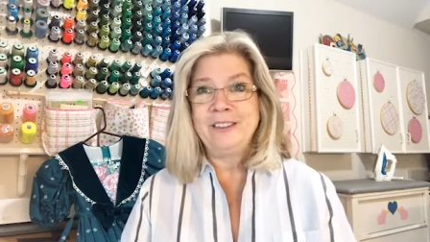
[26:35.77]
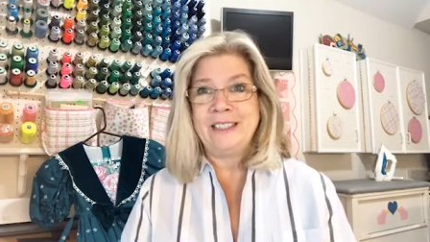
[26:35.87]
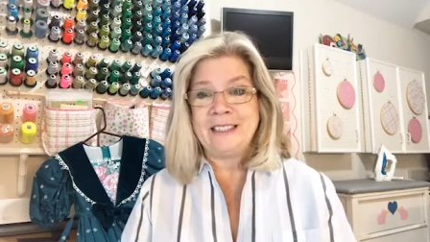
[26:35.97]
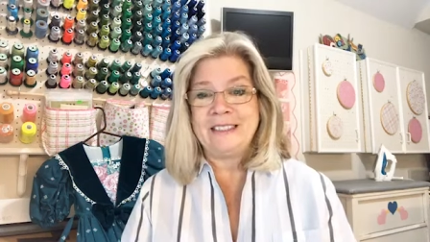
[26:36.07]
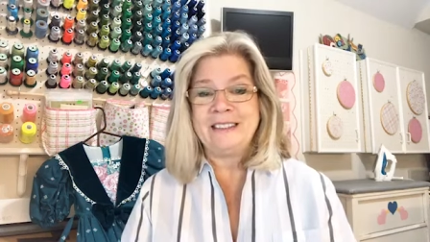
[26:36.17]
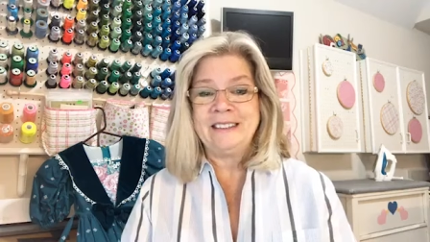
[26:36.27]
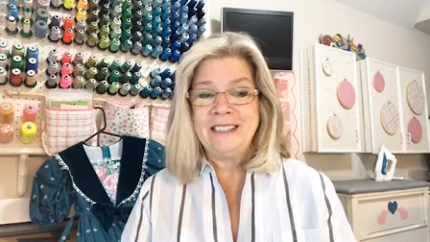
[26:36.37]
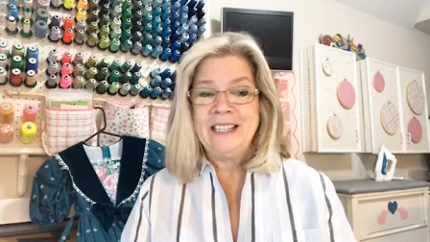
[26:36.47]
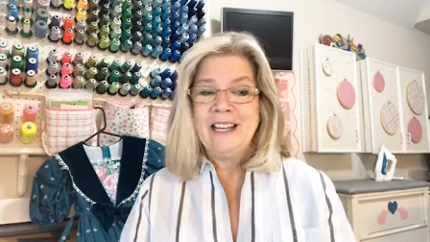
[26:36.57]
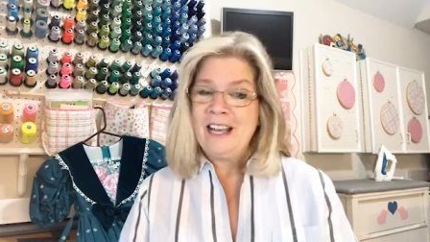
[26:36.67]
Uh,
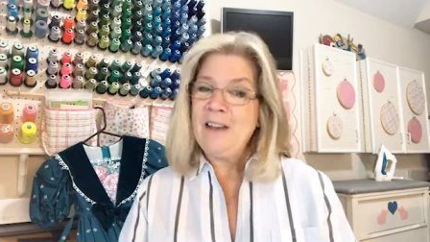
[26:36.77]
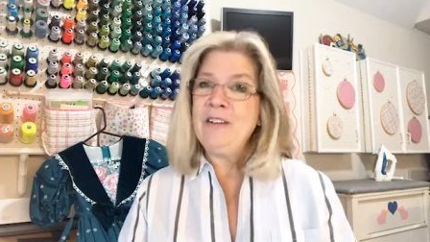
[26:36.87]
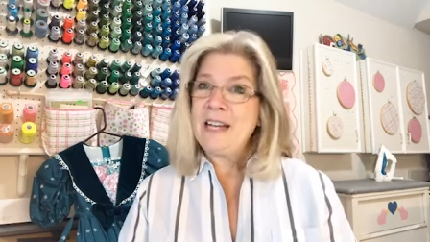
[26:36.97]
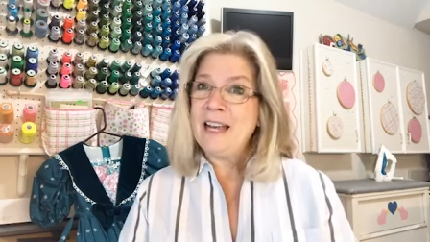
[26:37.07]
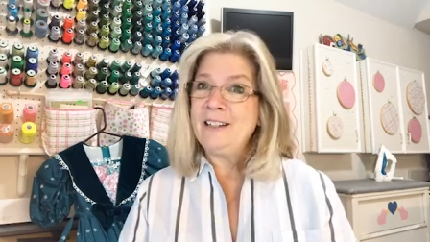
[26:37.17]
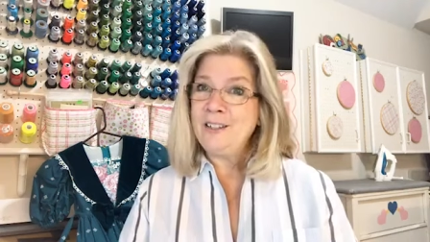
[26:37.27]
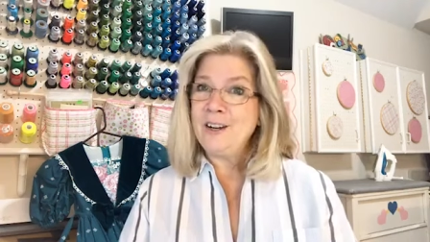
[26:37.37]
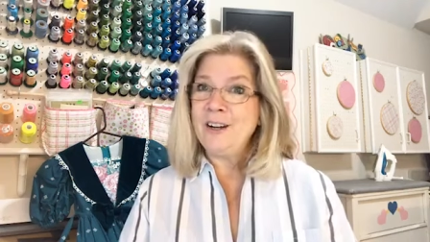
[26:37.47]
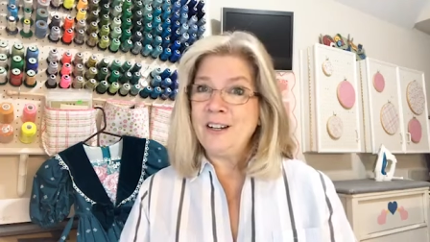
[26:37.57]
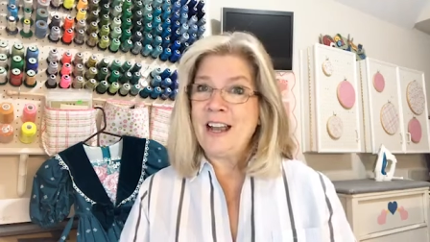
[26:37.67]
having had a
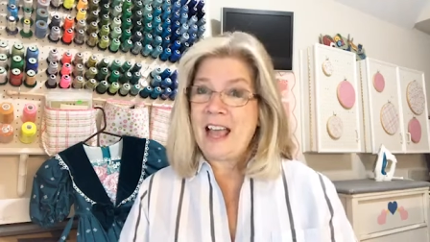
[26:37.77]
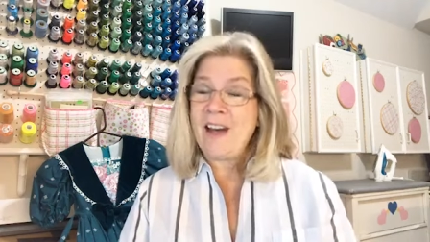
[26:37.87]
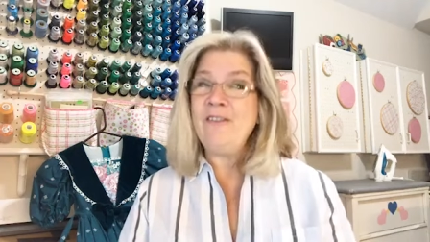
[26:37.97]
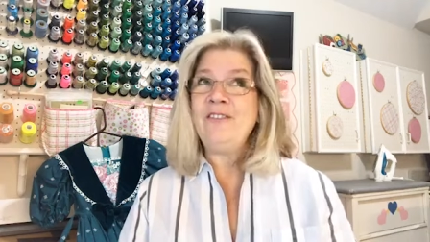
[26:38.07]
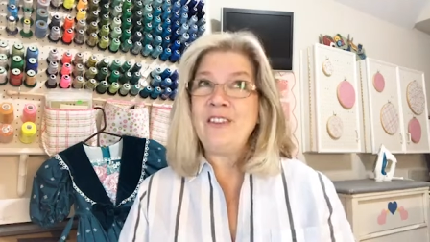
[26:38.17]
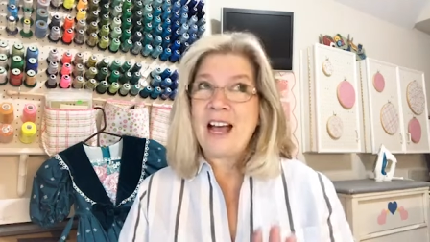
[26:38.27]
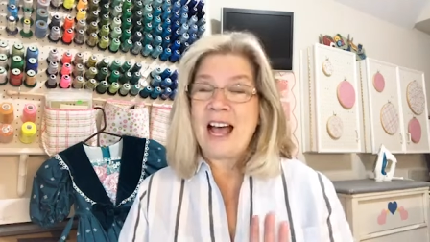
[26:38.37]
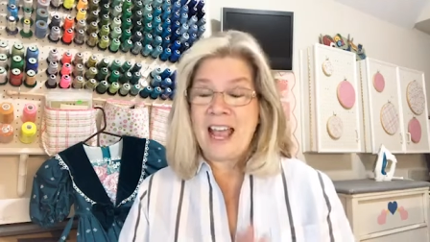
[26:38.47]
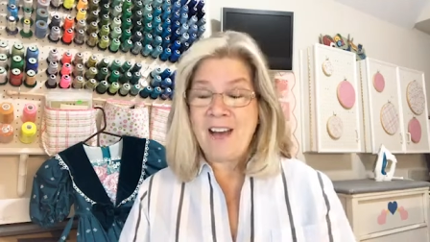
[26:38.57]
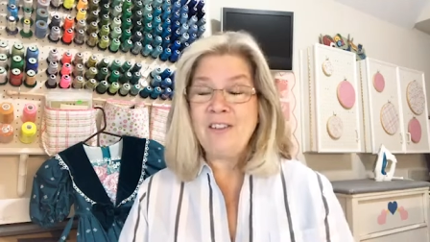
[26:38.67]
daughter, have
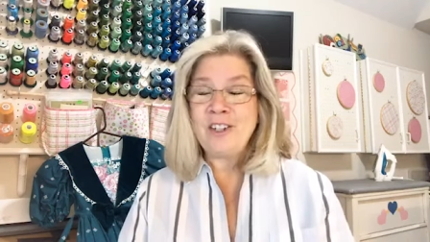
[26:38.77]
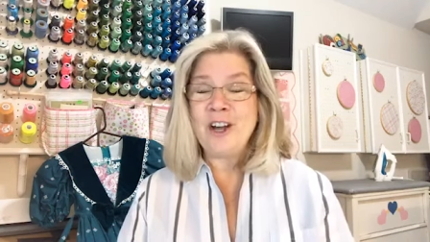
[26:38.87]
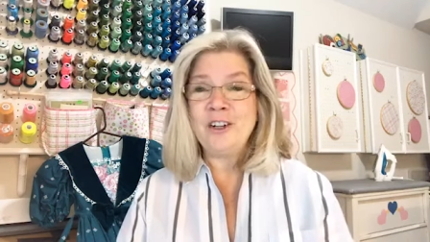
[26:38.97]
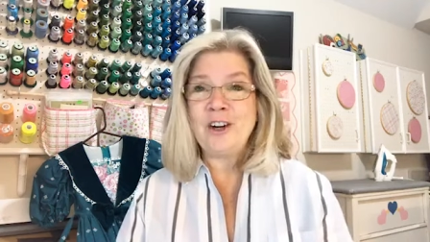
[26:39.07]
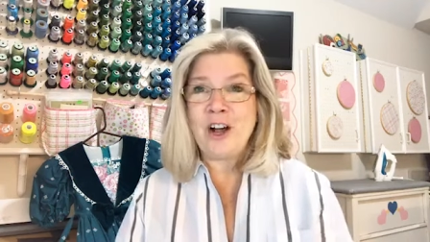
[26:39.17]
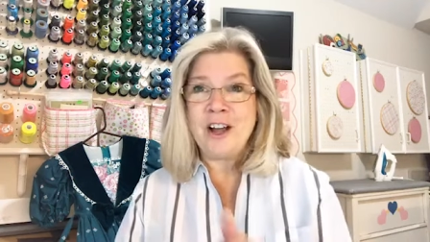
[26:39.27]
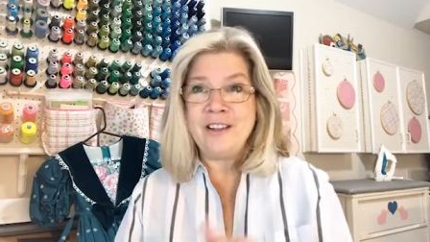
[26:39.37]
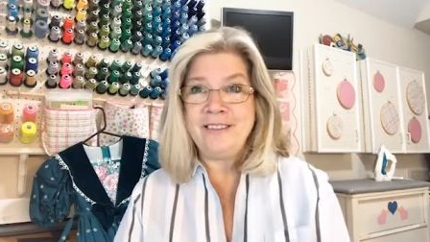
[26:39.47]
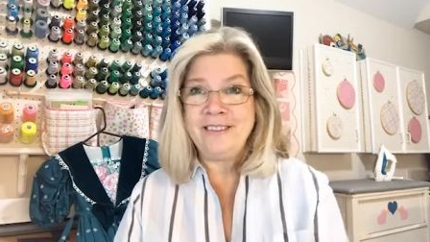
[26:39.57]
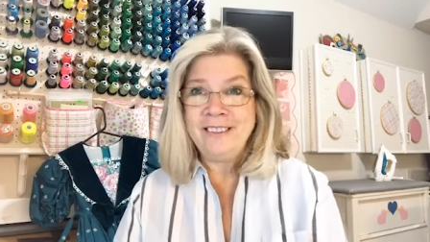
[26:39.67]
I have a daughter
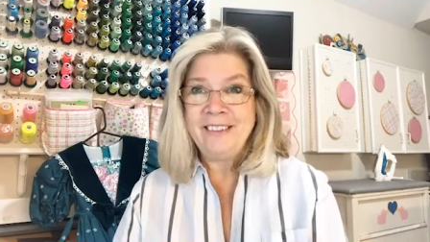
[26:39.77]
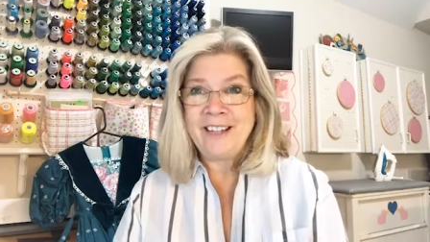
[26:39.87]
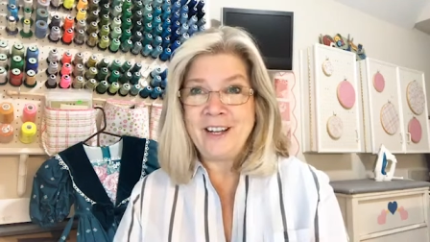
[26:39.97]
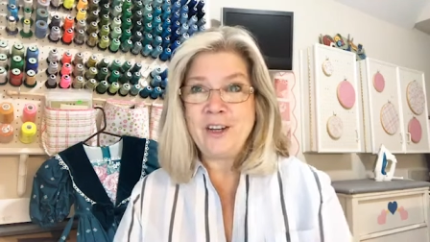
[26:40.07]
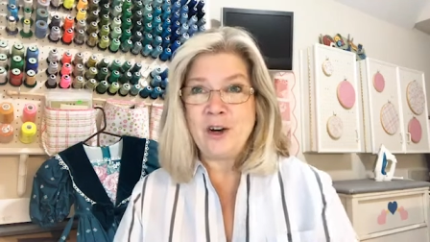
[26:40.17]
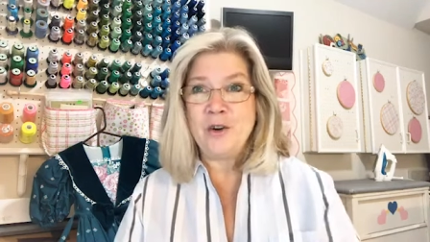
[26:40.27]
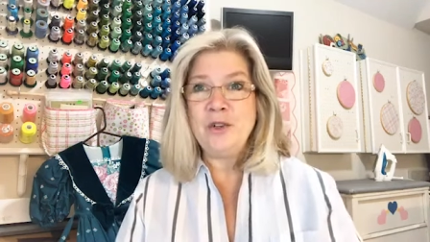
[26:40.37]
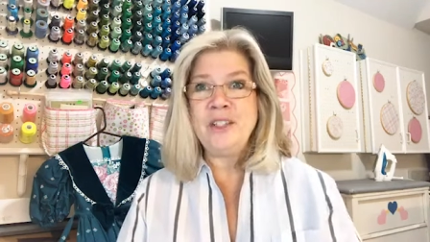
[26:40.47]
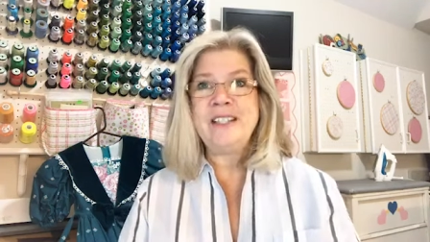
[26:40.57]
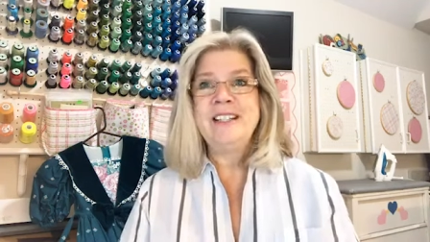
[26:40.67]
on a
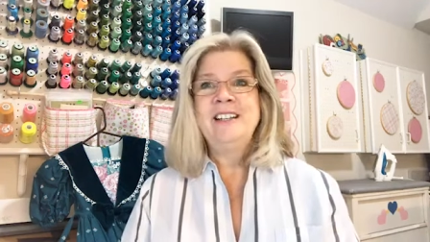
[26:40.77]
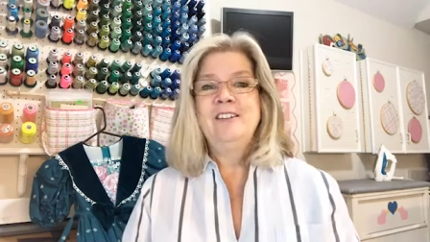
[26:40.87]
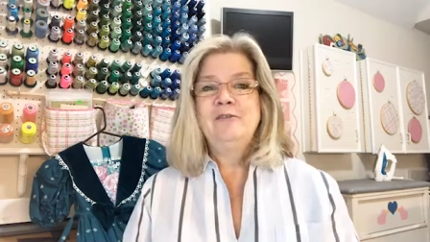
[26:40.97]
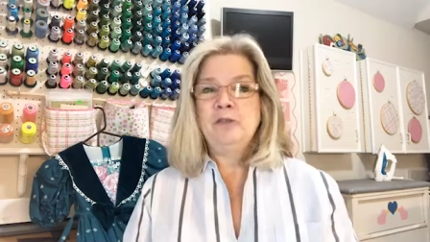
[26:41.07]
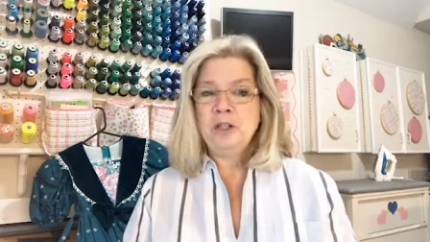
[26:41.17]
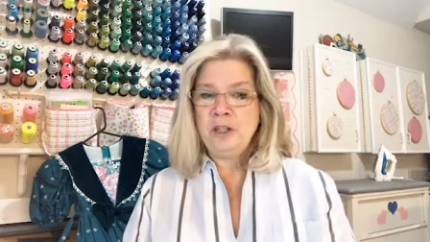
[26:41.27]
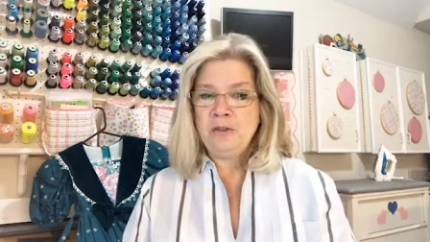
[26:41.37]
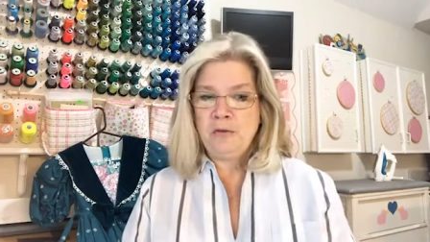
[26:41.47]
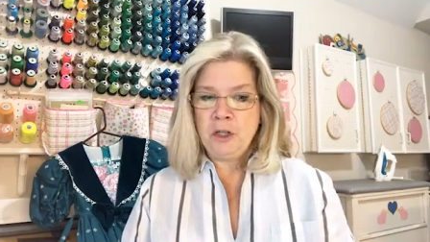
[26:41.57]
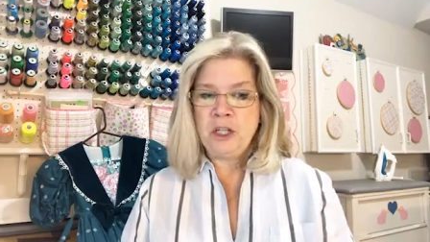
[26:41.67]
coast for,
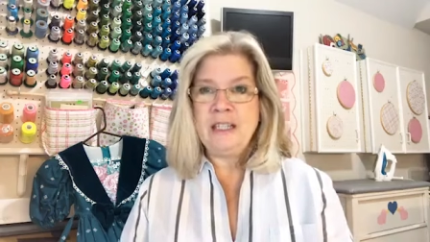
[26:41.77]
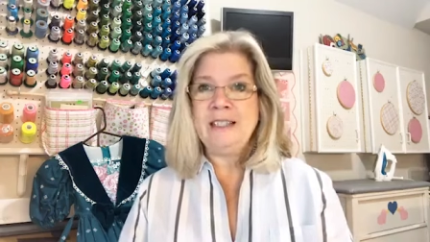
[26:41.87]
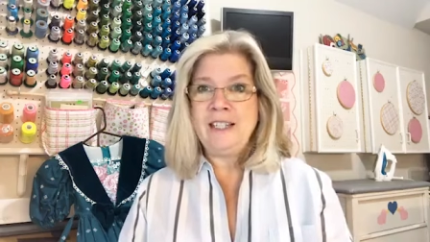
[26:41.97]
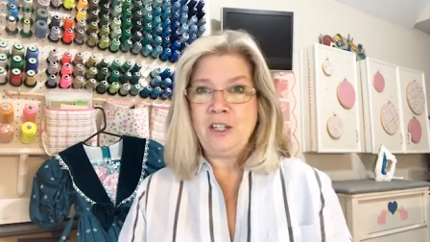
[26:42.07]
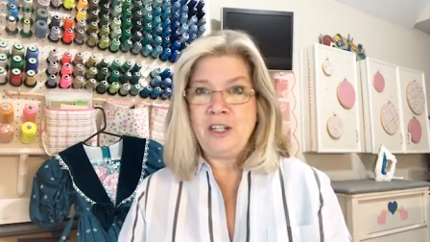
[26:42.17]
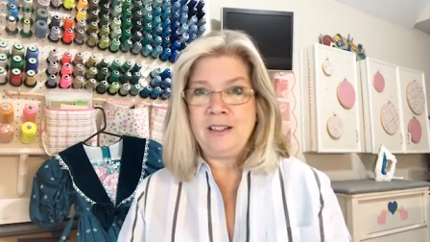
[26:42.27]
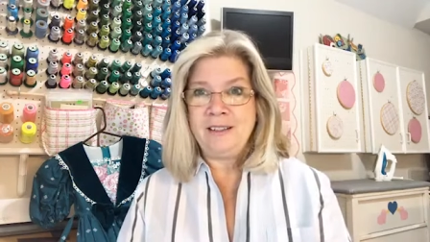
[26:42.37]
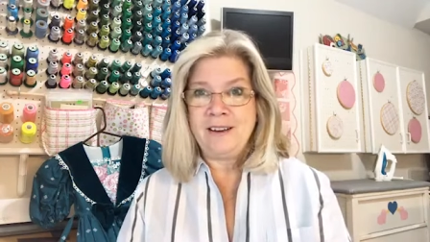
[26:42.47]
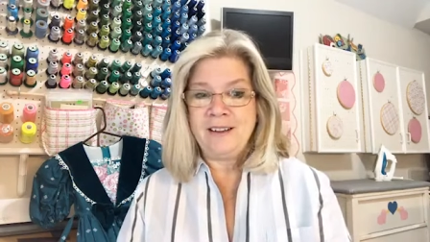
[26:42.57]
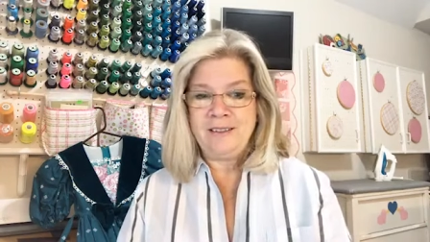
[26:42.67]
fortunately, she's
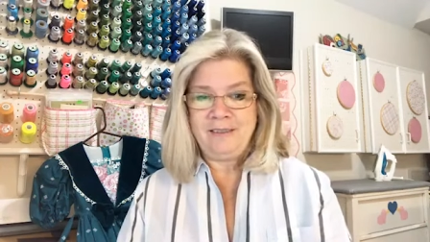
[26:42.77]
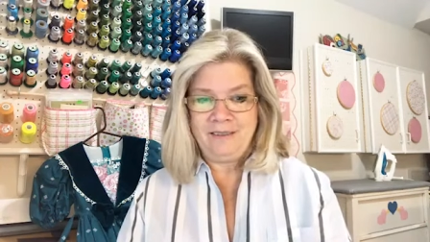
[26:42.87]
not